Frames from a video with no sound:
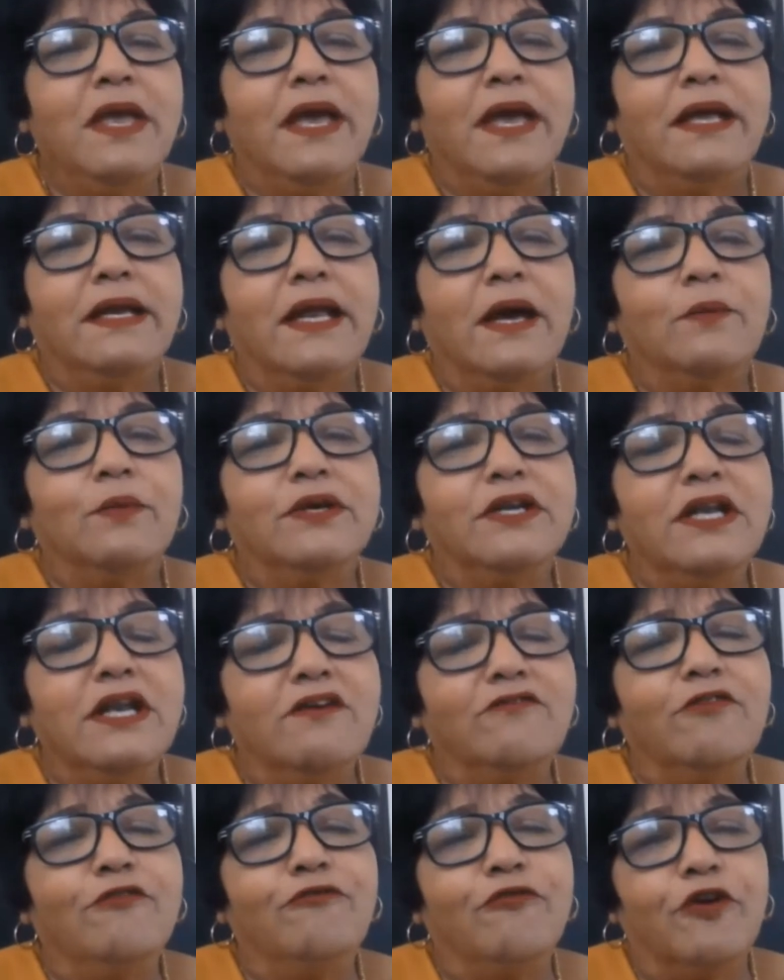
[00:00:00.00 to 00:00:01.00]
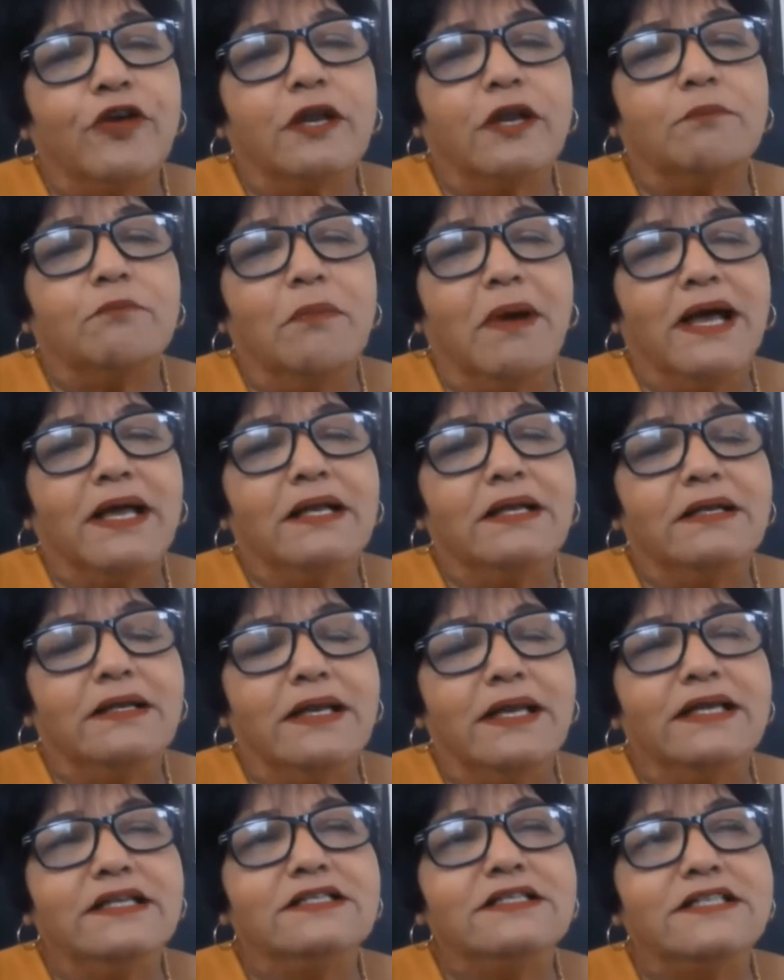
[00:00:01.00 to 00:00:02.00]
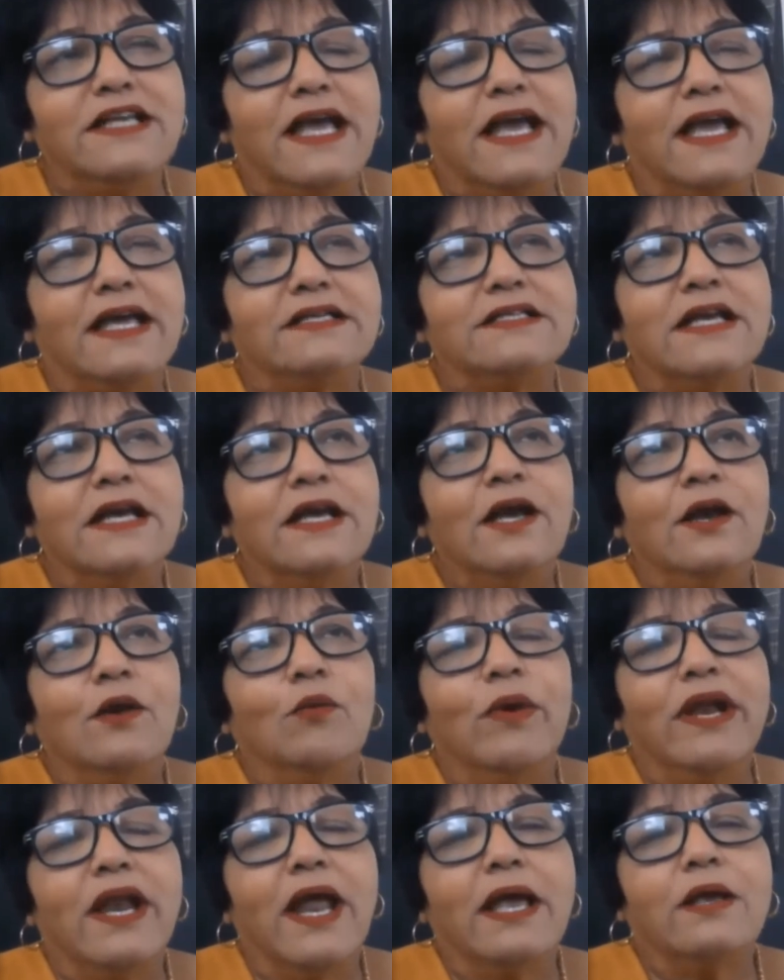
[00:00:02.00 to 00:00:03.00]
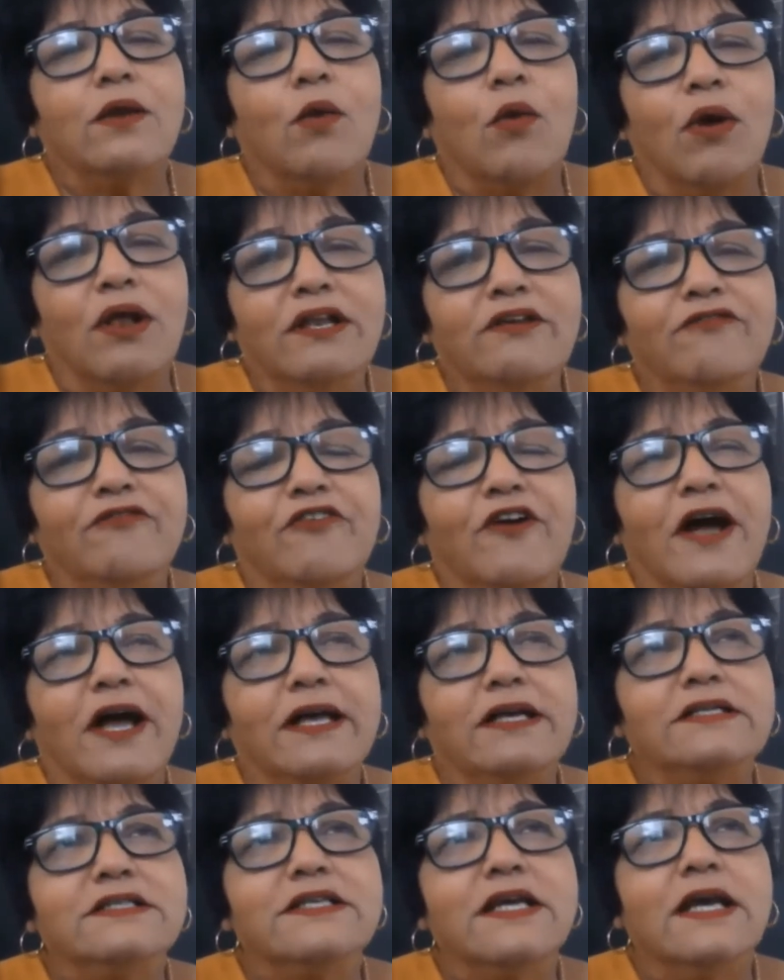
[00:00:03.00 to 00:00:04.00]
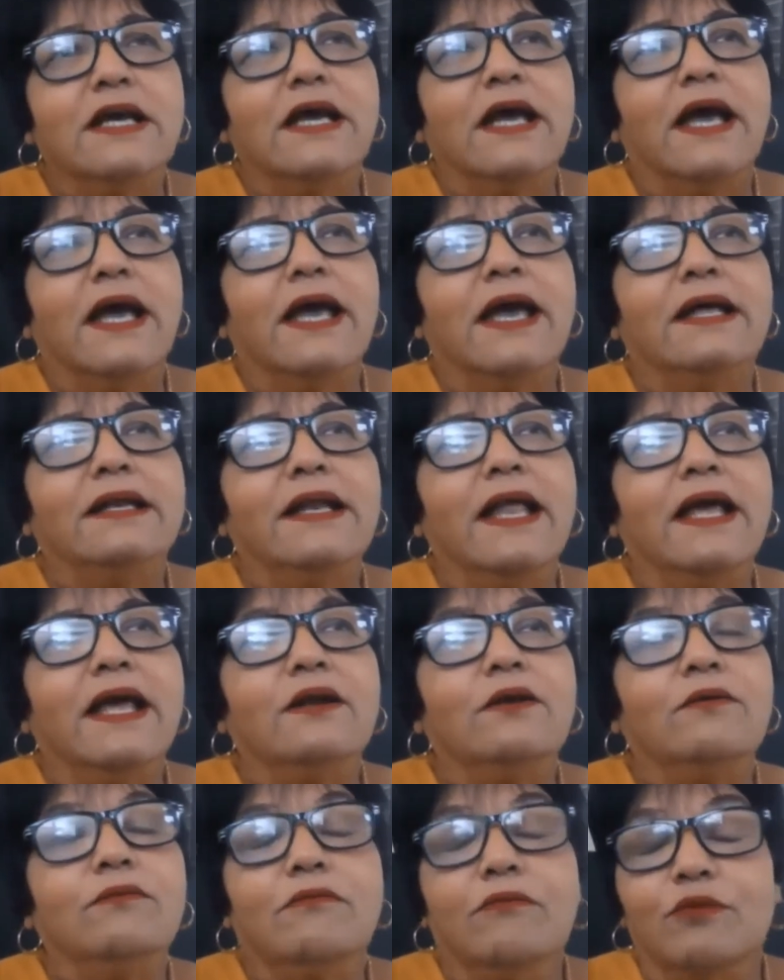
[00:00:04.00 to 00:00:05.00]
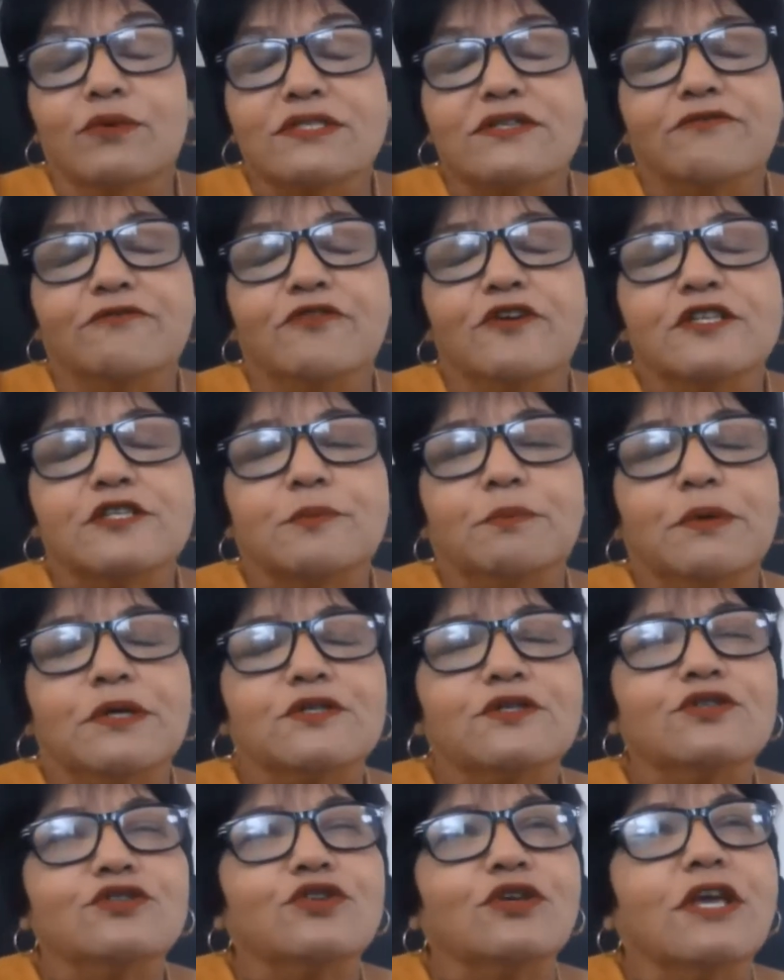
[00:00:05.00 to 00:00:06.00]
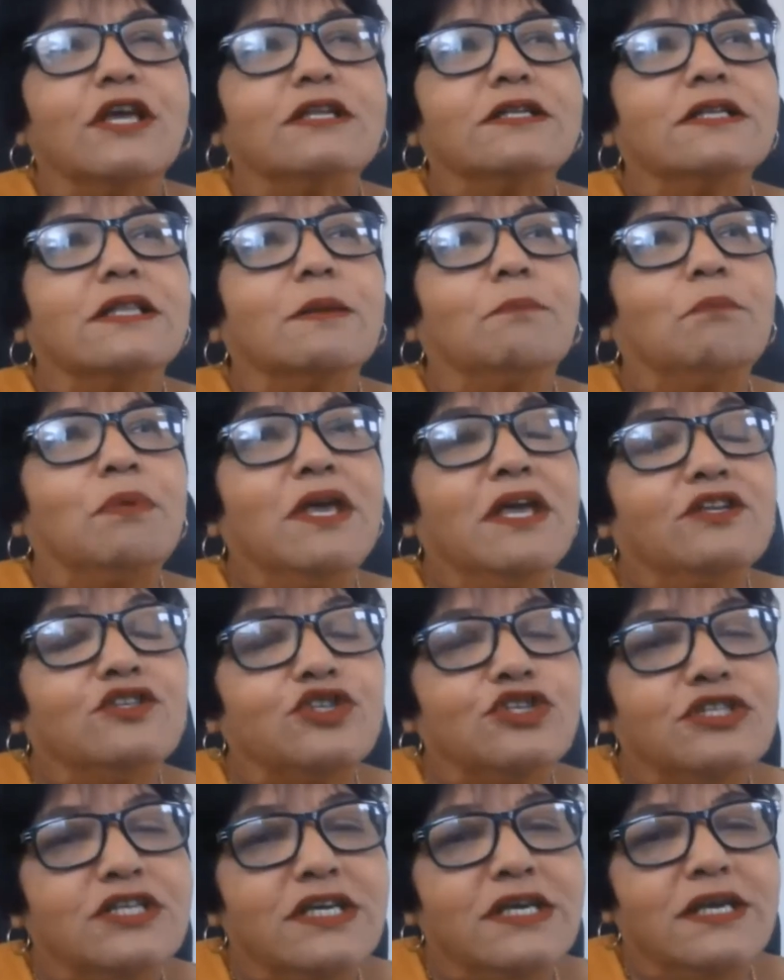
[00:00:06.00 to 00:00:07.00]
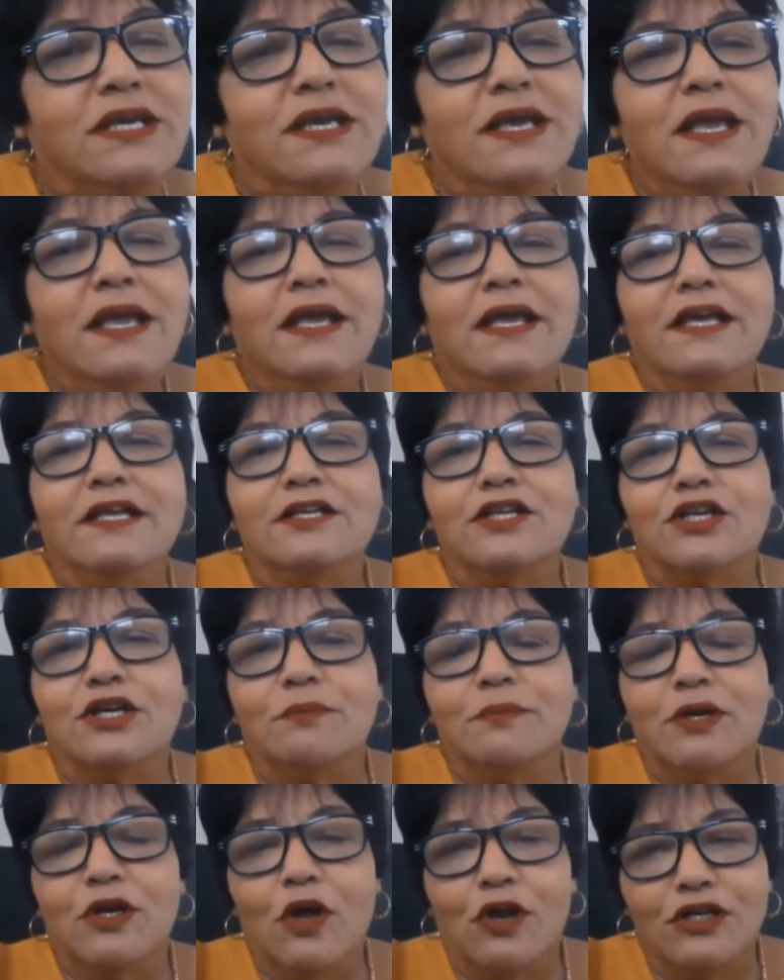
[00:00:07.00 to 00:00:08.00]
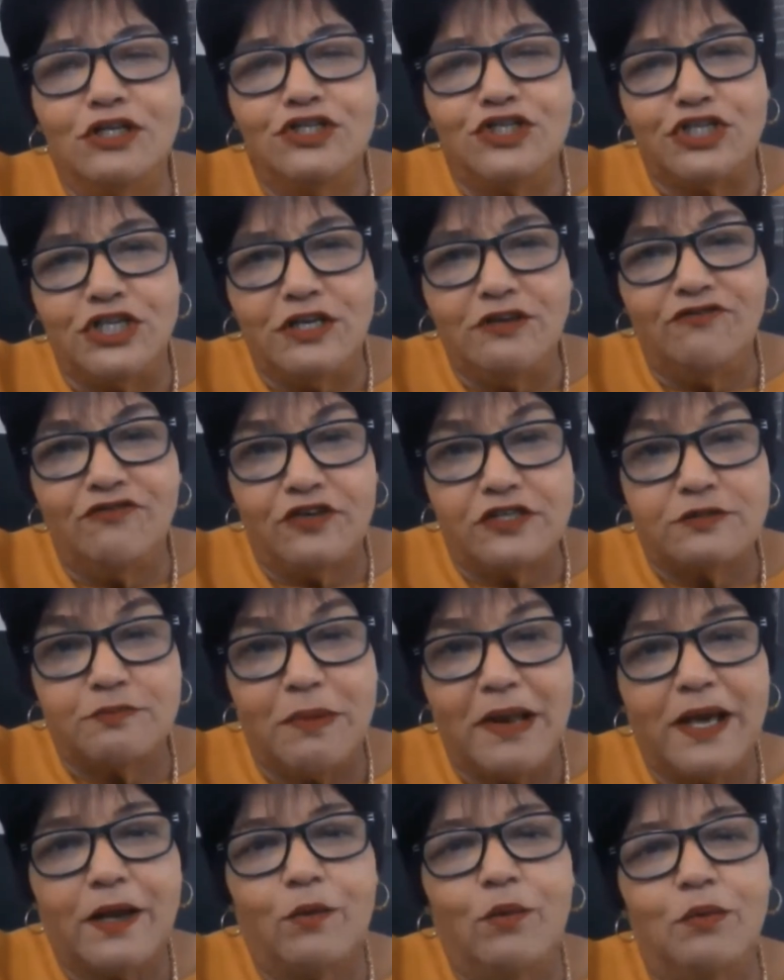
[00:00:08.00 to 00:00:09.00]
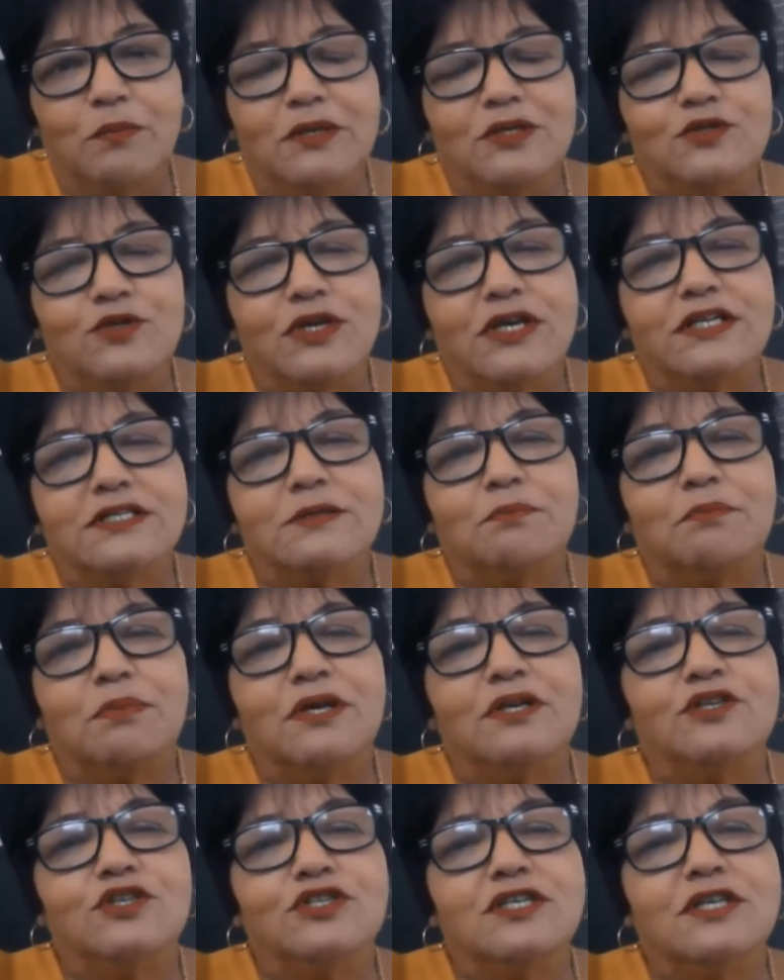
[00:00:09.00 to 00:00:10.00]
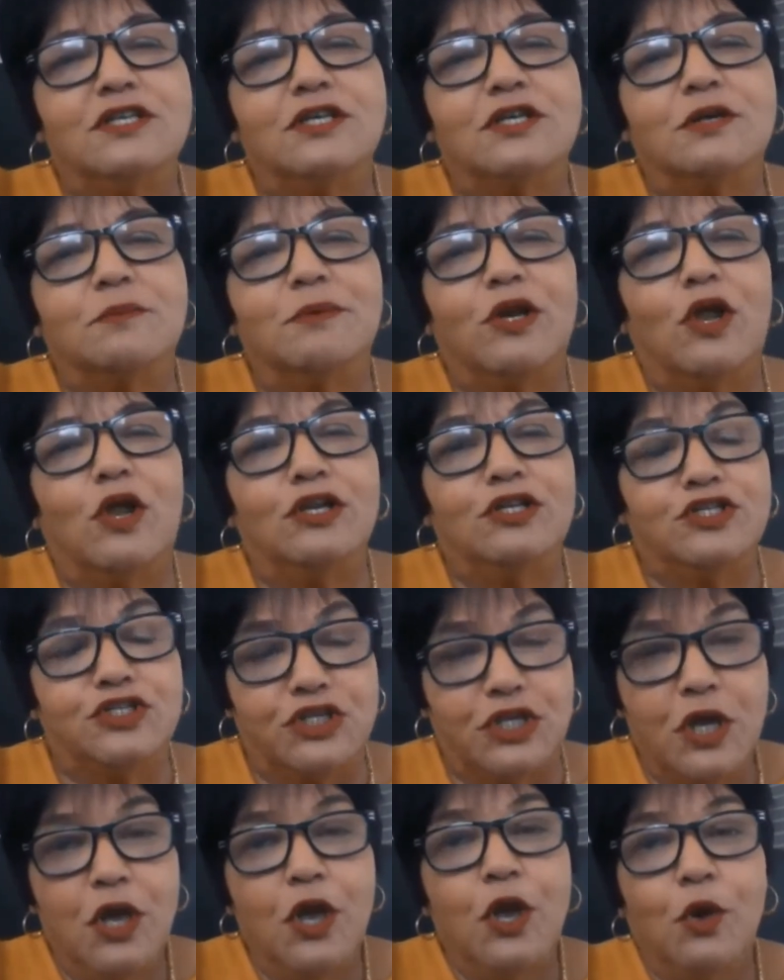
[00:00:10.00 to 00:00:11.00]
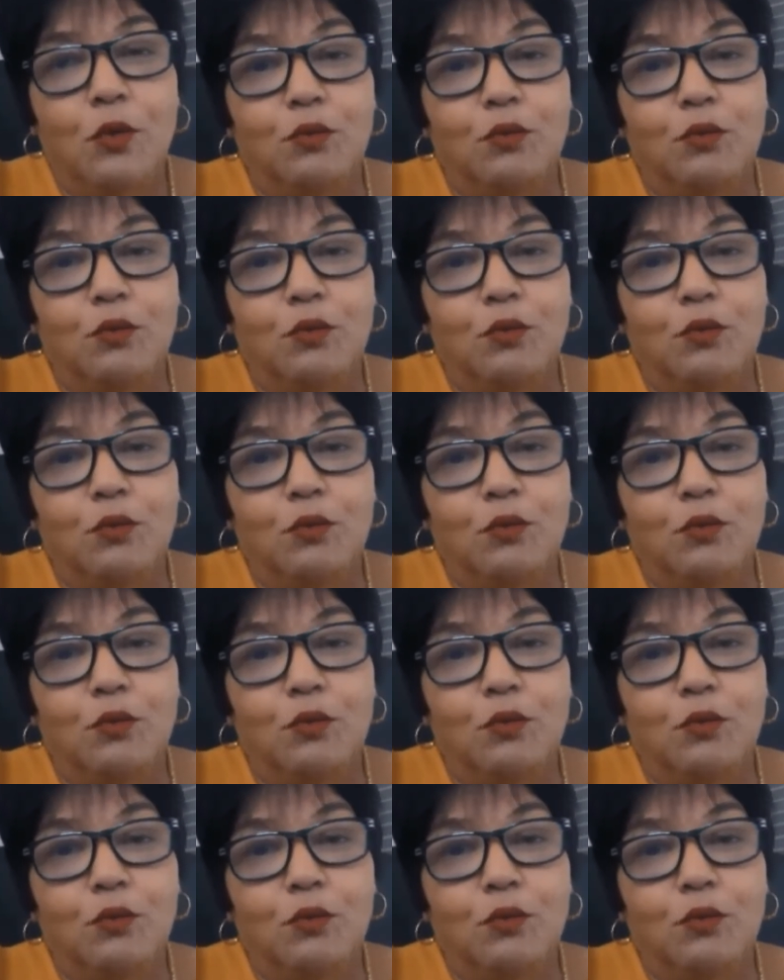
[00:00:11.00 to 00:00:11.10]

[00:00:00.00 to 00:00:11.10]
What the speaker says: And I would never forget my late dad when I qualified and was the first person to get the PhD in criminology, first Black woman to get a PhD in criminology,